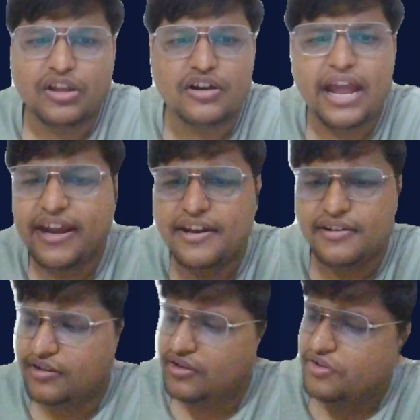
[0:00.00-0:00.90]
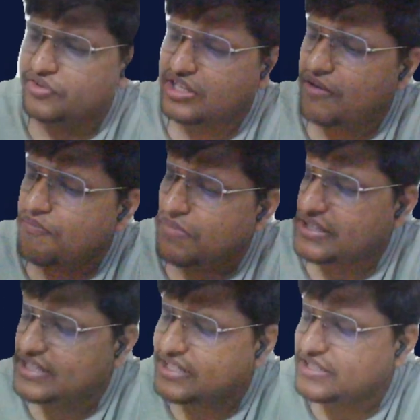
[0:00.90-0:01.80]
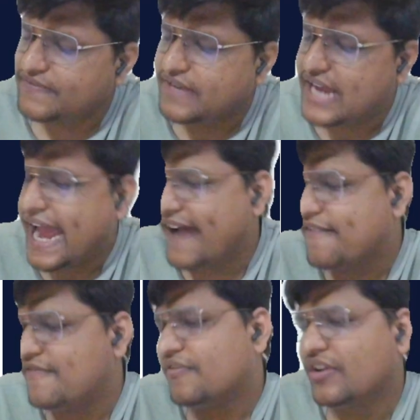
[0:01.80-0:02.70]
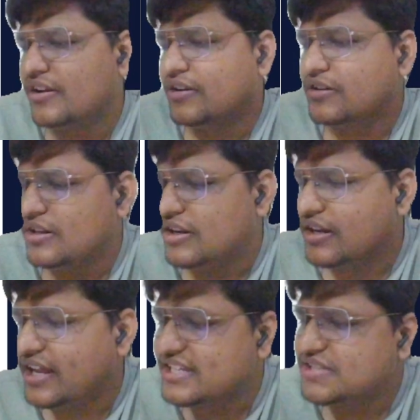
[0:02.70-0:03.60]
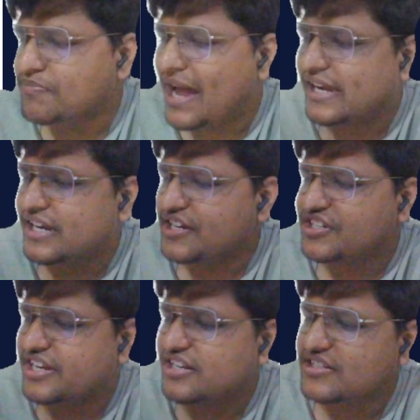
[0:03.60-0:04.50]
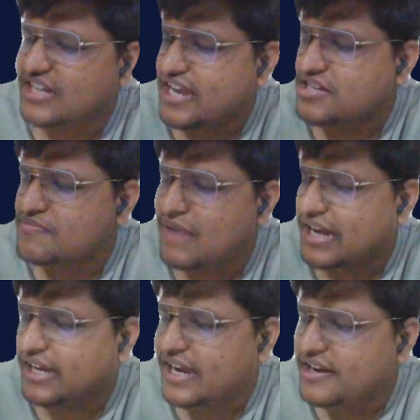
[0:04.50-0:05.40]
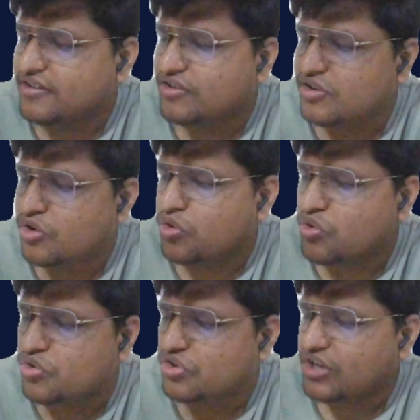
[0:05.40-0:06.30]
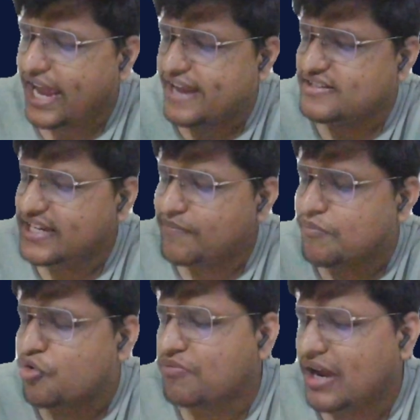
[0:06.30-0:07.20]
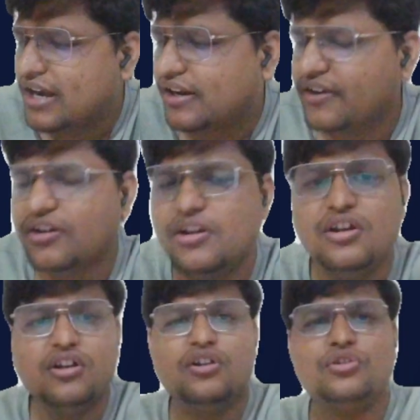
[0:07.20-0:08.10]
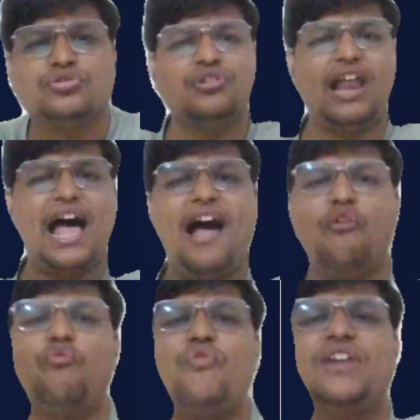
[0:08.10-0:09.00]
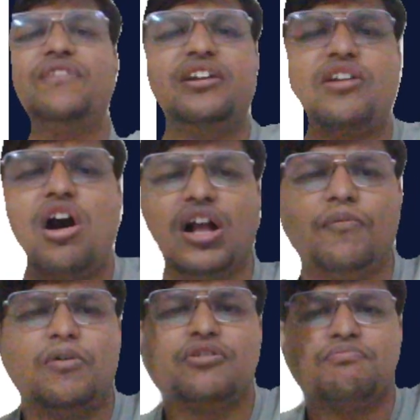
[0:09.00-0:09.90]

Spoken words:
right? Some places we have less market shares like market growth and same more market. So now when we talk about